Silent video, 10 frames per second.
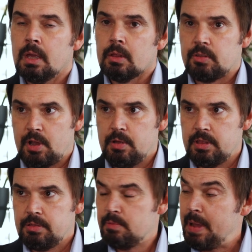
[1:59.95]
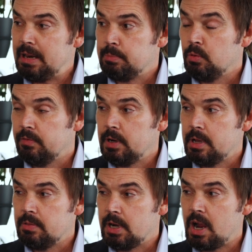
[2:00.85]
So the thematic
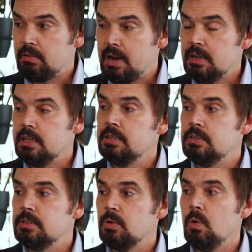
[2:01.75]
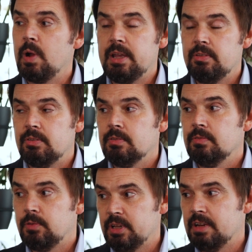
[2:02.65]
portfolio that I run is always fully